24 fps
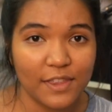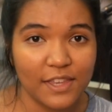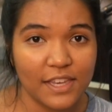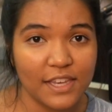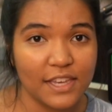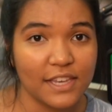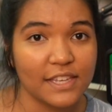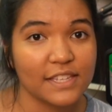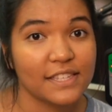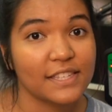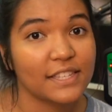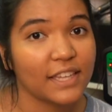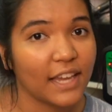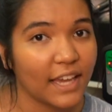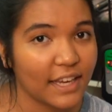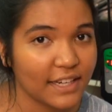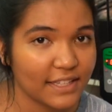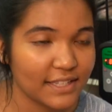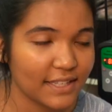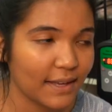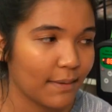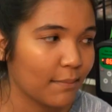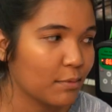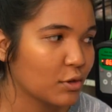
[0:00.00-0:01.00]
the sand
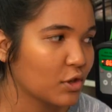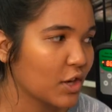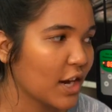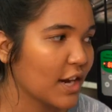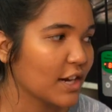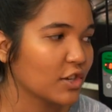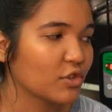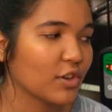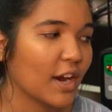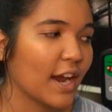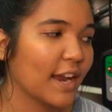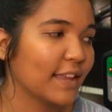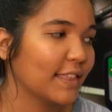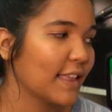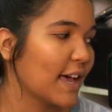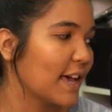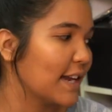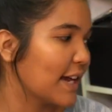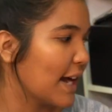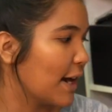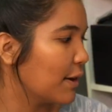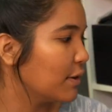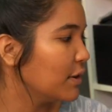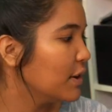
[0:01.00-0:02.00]
substrate, trying
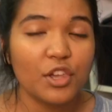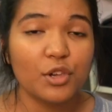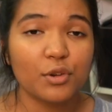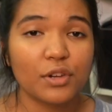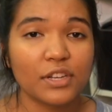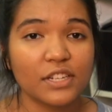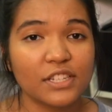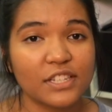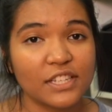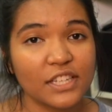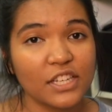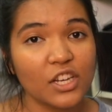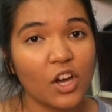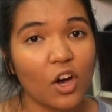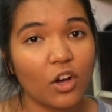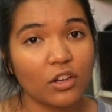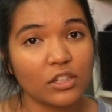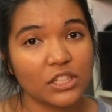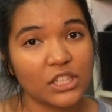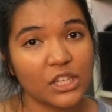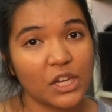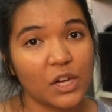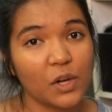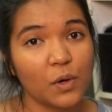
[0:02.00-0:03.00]
that out. You can see
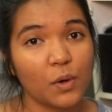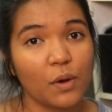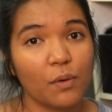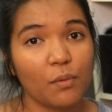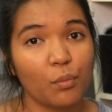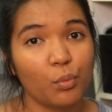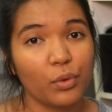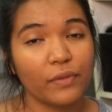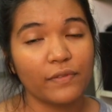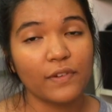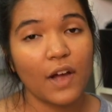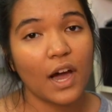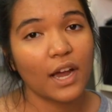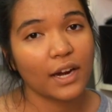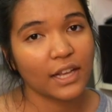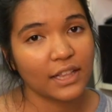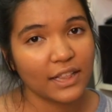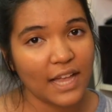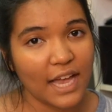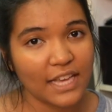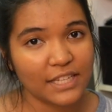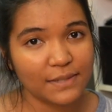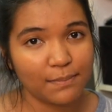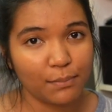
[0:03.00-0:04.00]
also we've got a
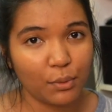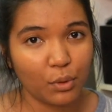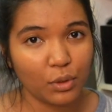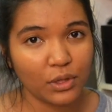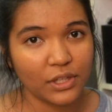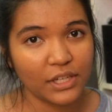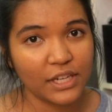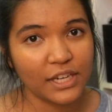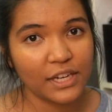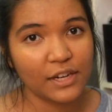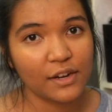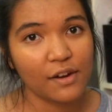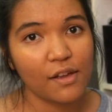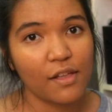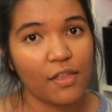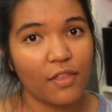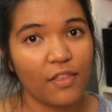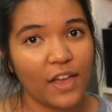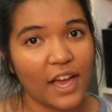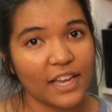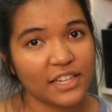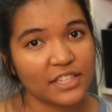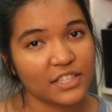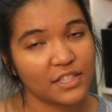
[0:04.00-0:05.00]
glass bowl in here.
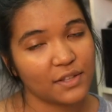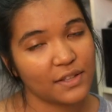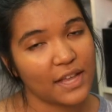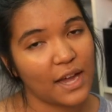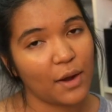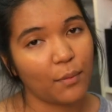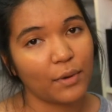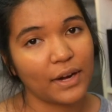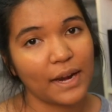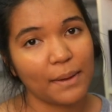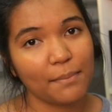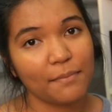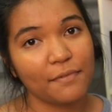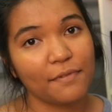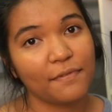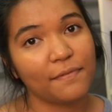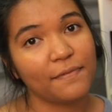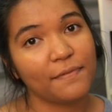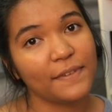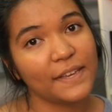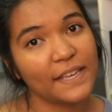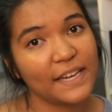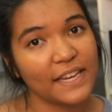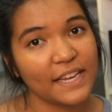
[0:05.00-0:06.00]
That's so that when I'm
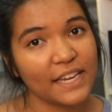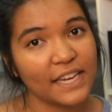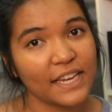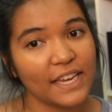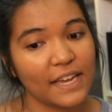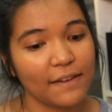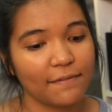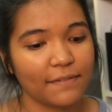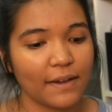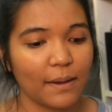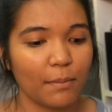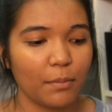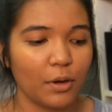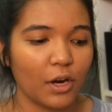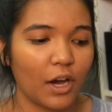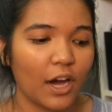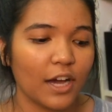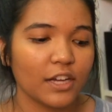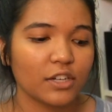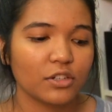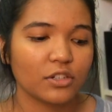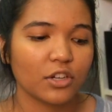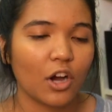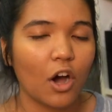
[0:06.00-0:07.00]
feeding, if I'm
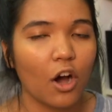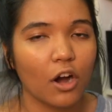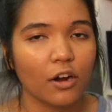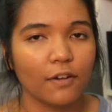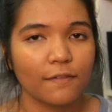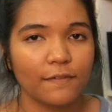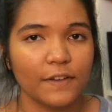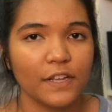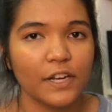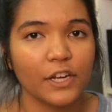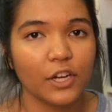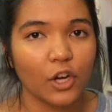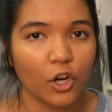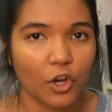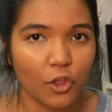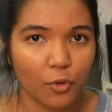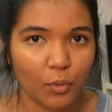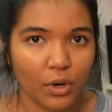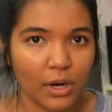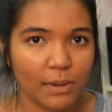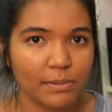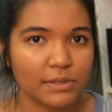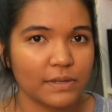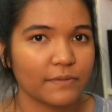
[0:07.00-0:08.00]
not tongue feeding
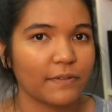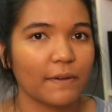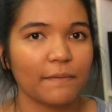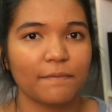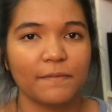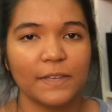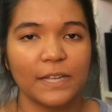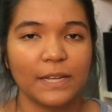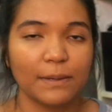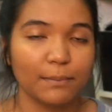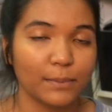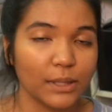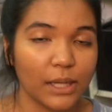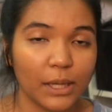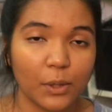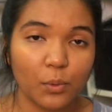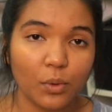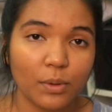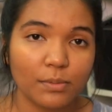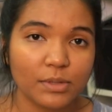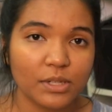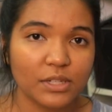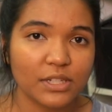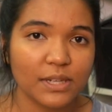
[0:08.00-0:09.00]
earthworms, if I'm feeding
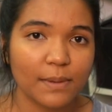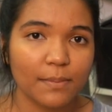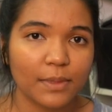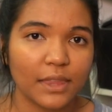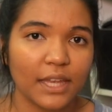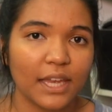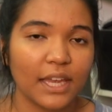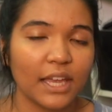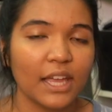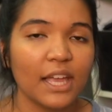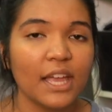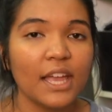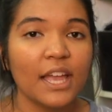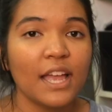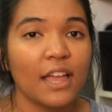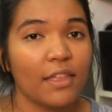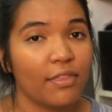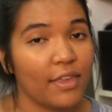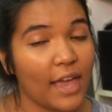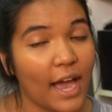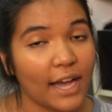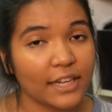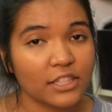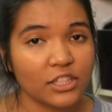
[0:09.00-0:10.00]
bloodworms or something,
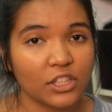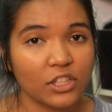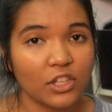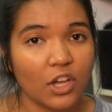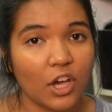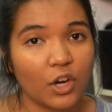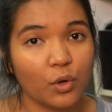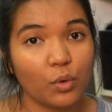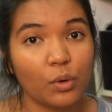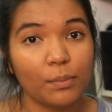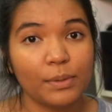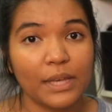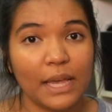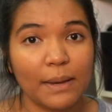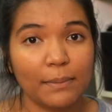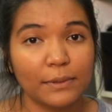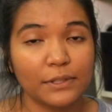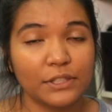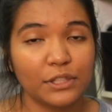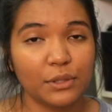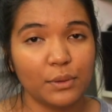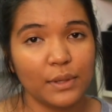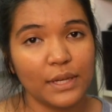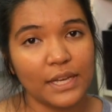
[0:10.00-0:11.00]
the axolotl will be able
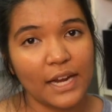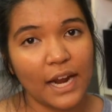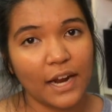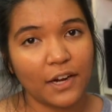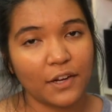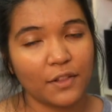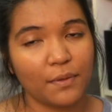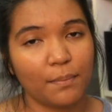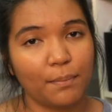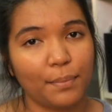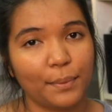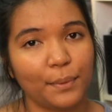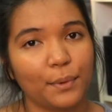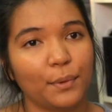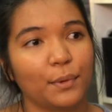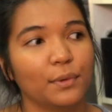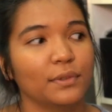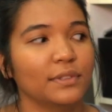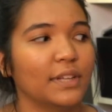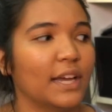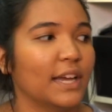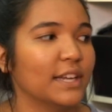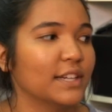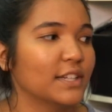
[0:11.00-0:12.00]
to eat out of the
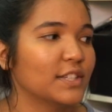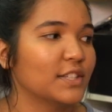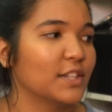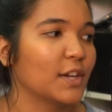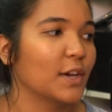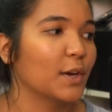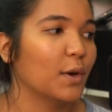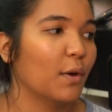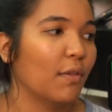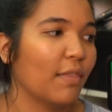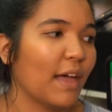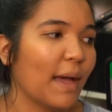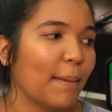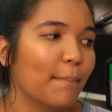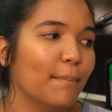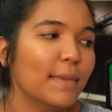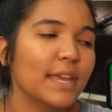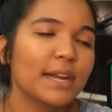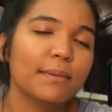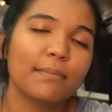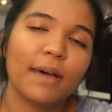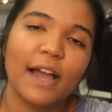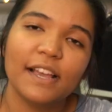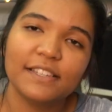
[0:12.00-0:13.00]
bowl, and so that
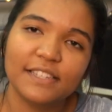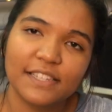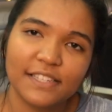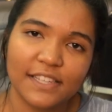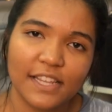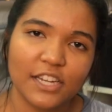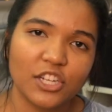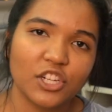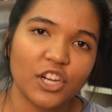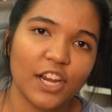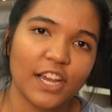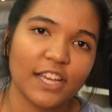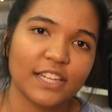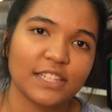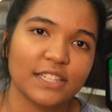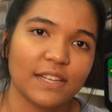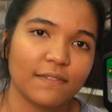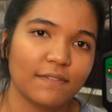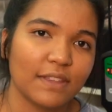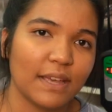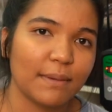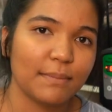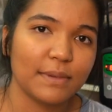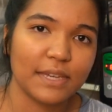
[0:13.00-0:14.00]
minimizes the chance
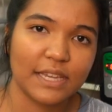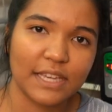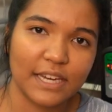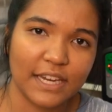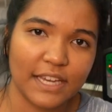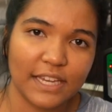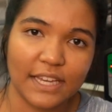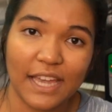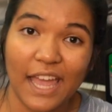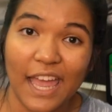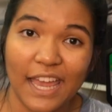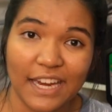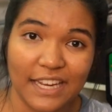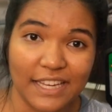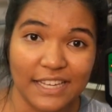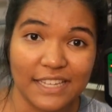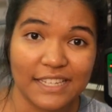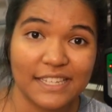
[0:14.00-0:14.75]
of them eating any